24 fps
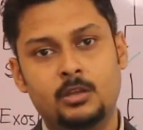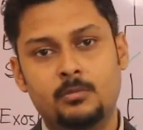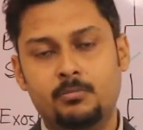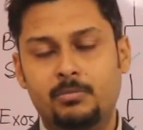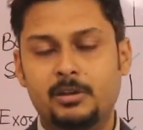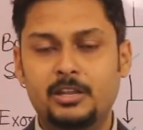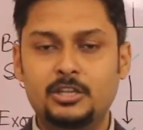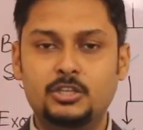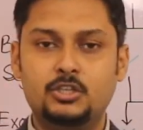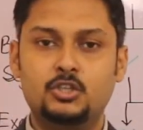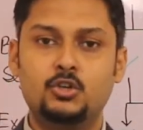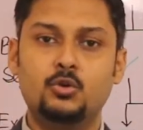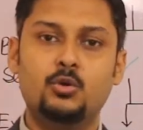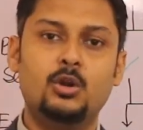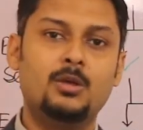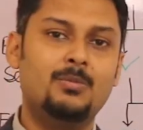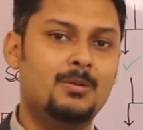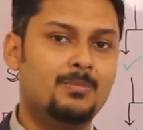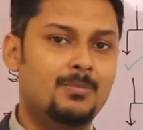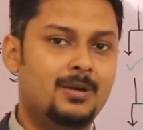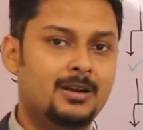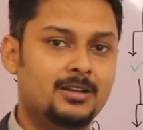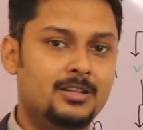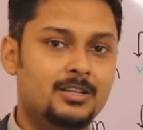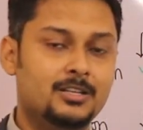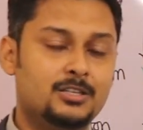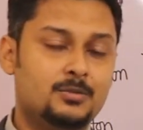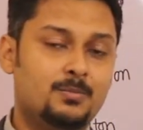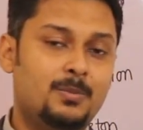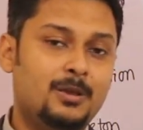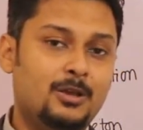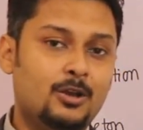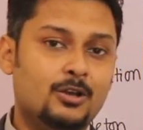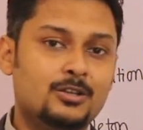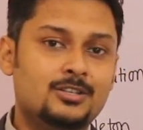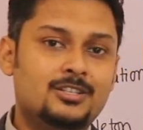Please do remember this,
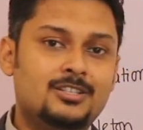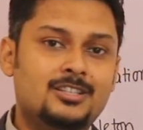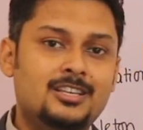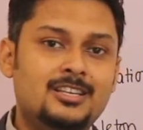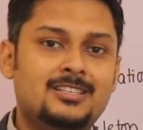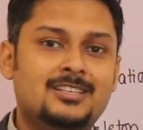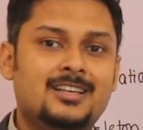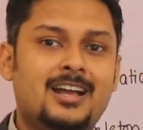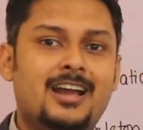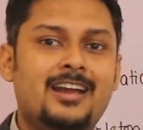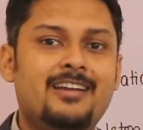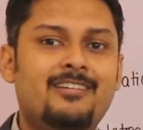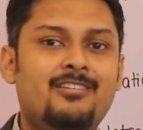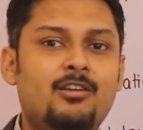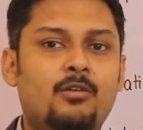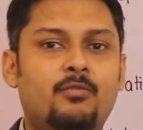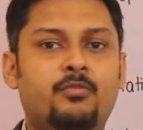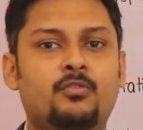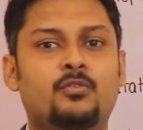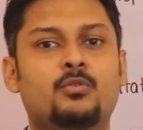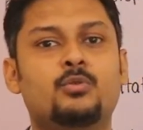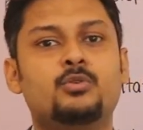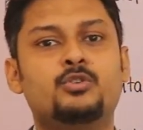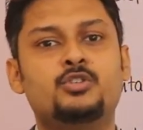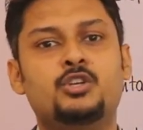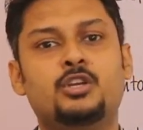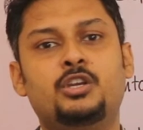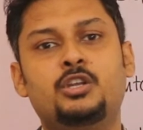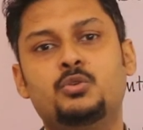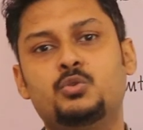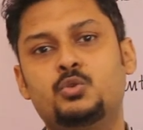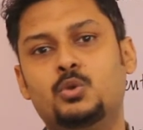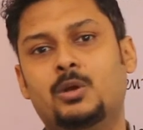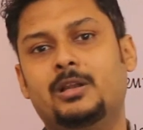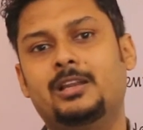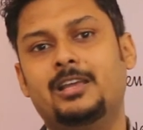because this kind of question
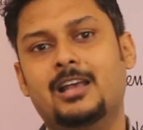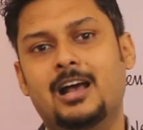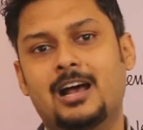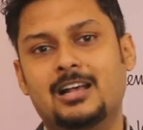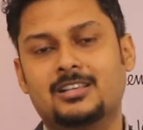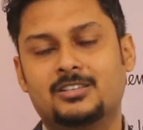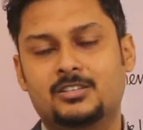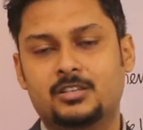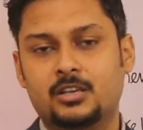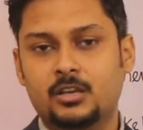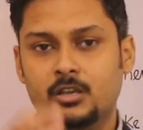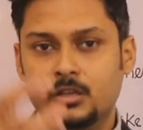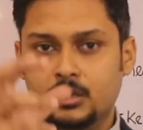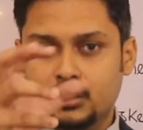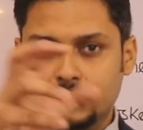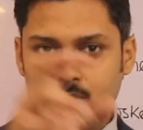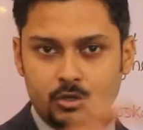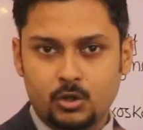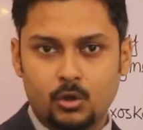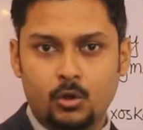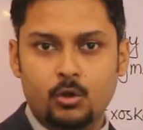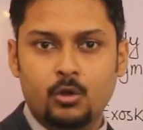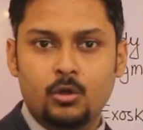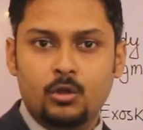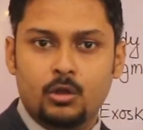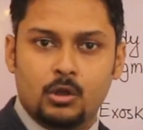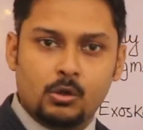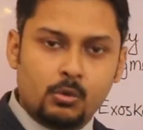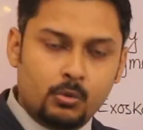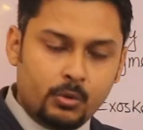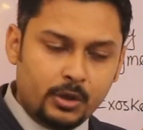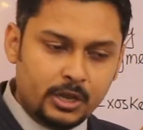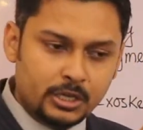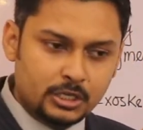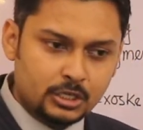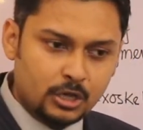usually asked. So,
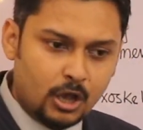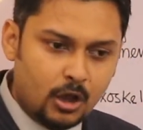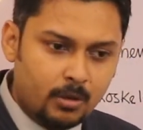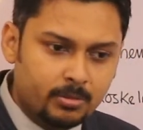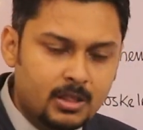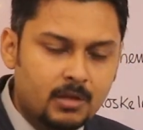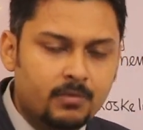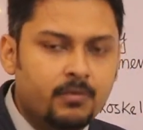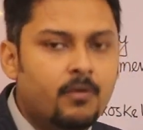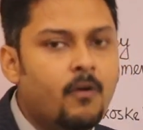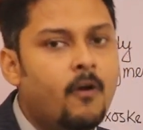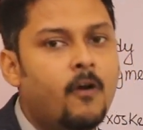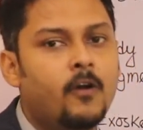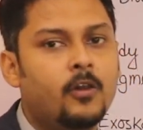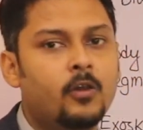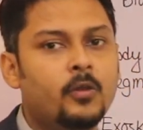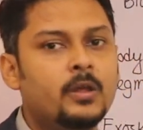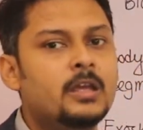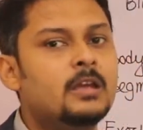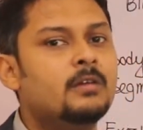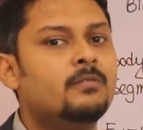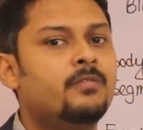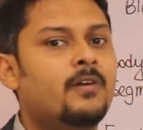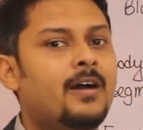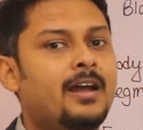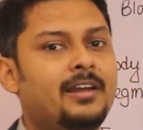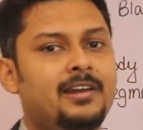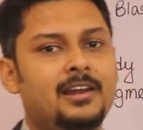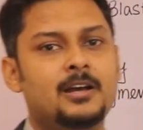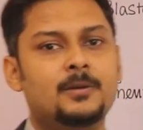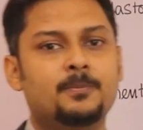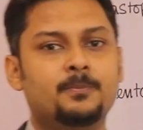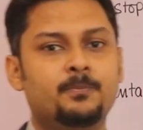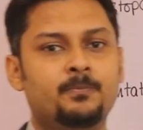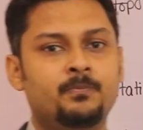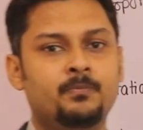which of the following
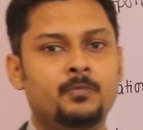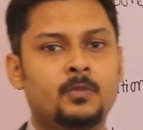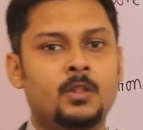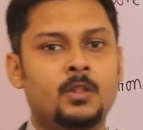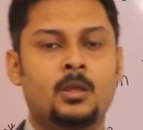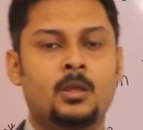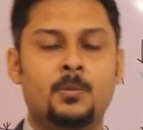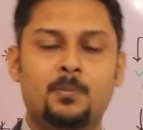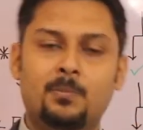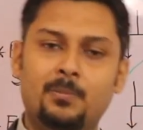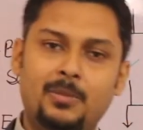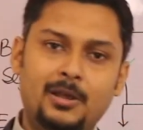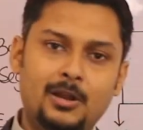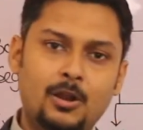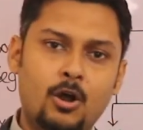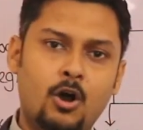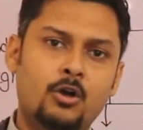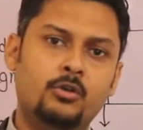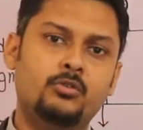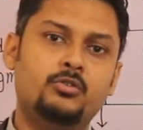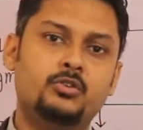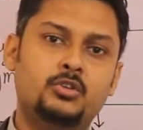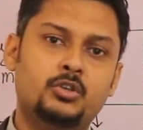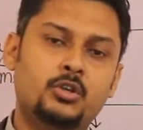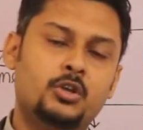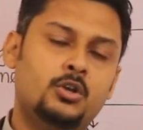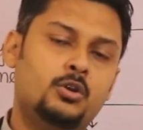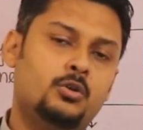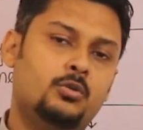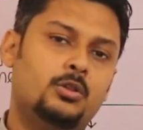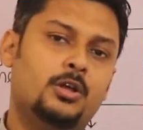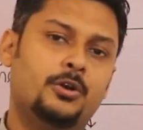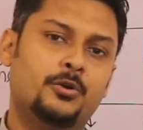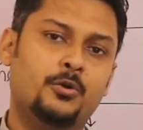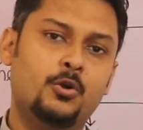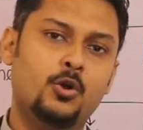phylum belongs
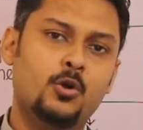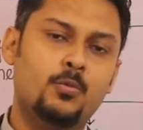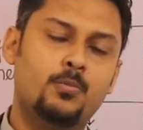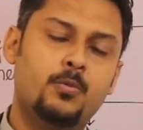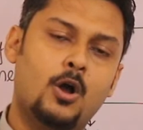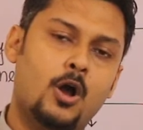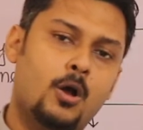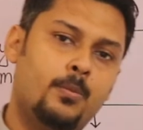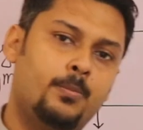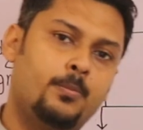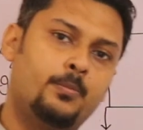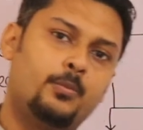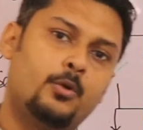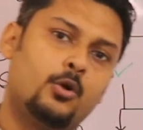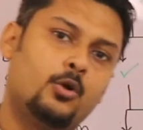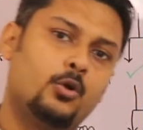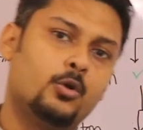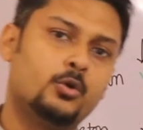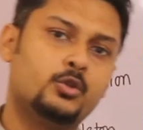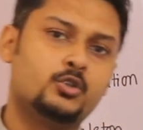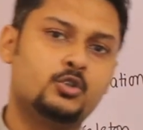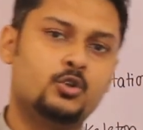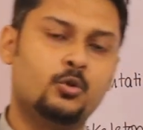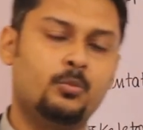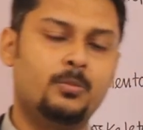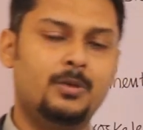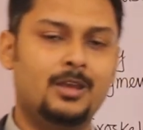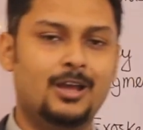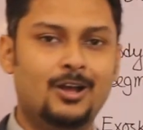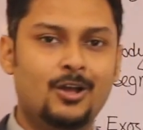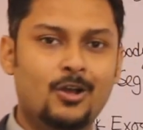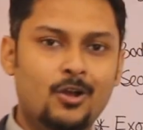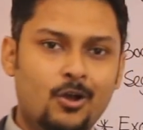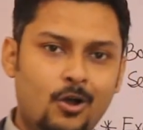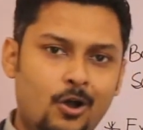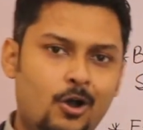to the group of
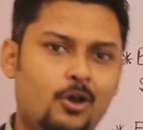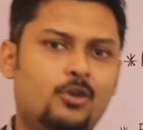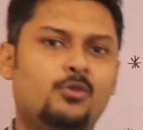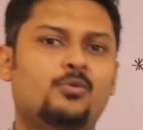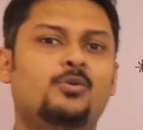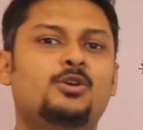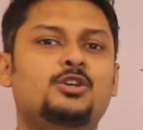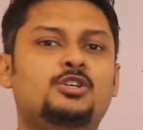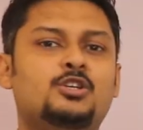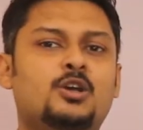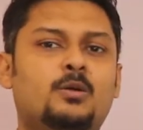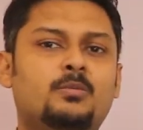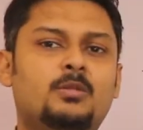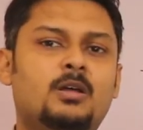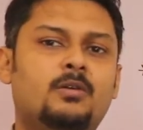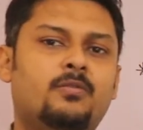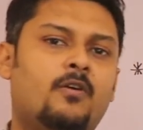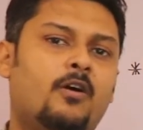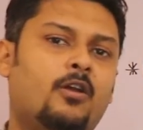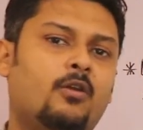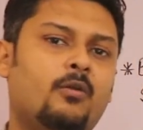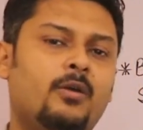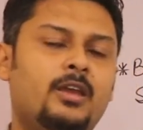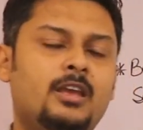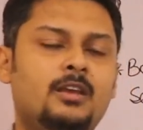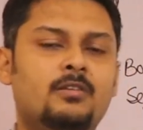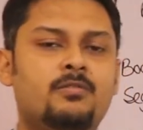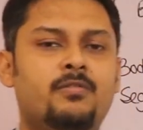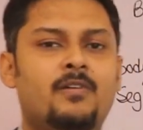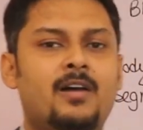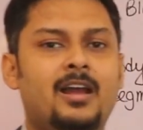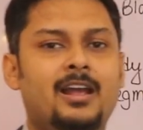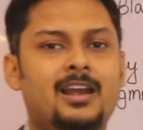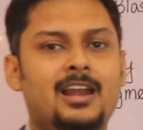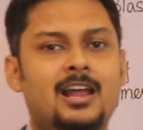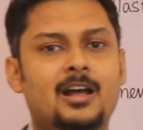Protostomia, or which of the following
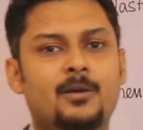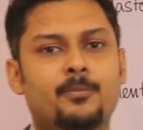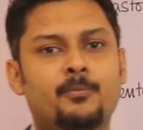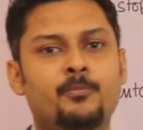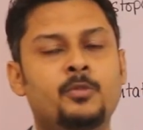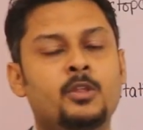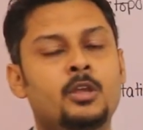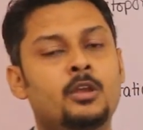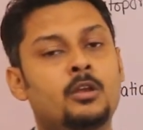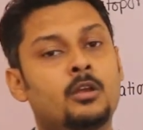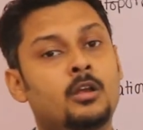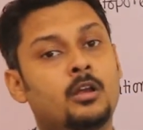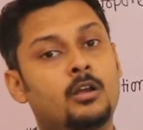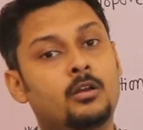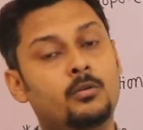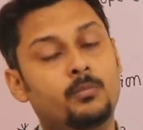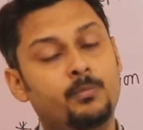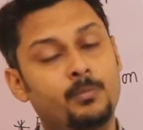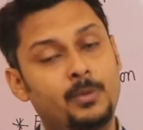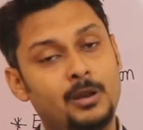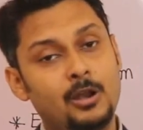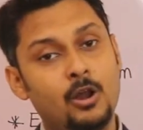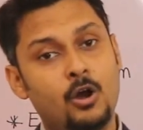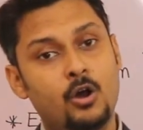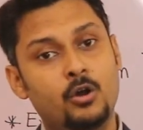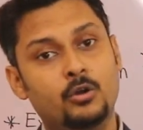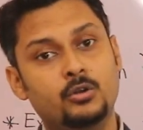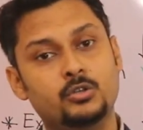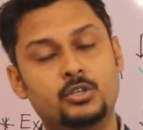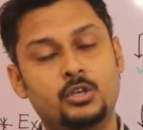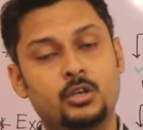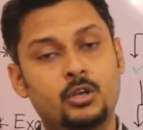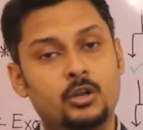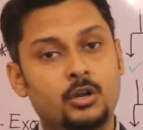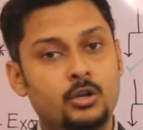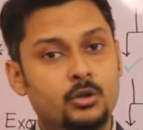phylum
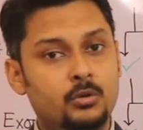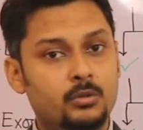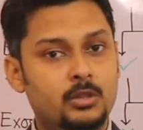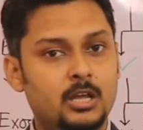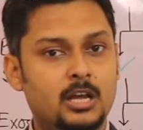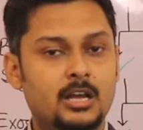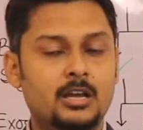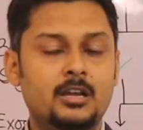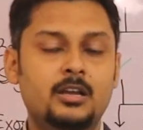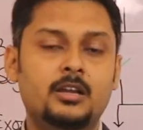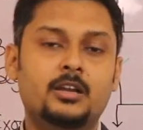belongs to the